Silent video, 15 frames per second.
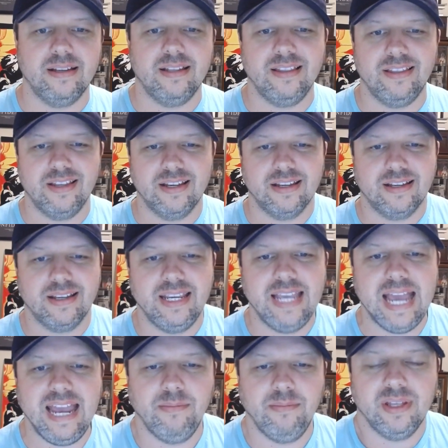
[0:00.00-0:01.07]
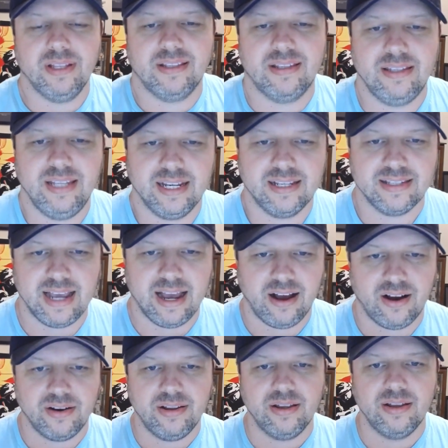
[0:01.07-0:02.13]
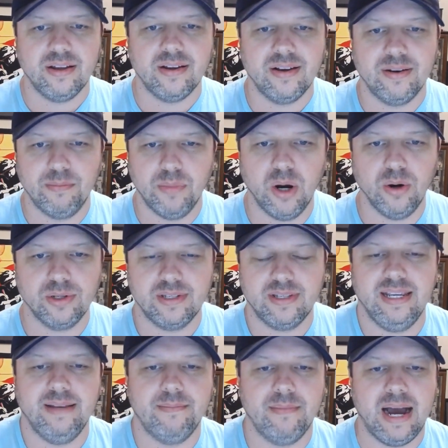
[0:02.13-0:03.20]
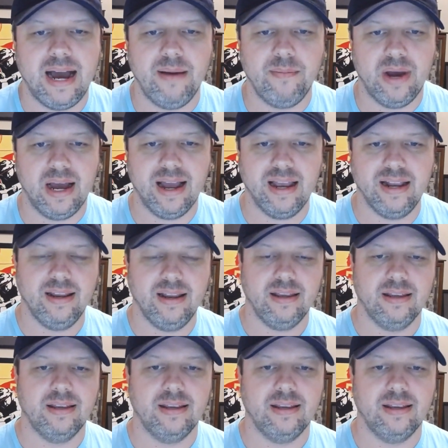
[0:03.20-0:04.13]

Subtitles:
the game that sticks out most in my mind.